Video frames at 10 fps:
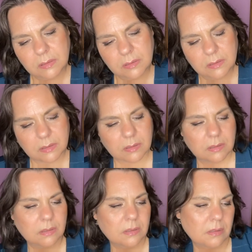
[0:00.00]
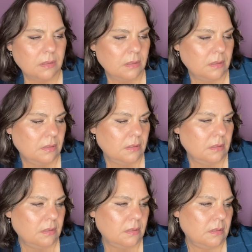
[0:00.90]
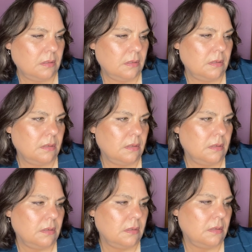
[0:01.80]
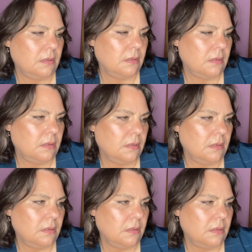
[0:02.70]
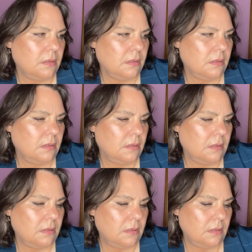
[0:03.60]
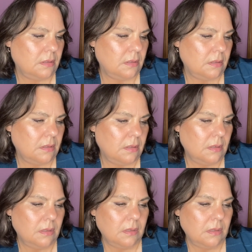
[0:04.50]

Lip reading: Nobody speaks.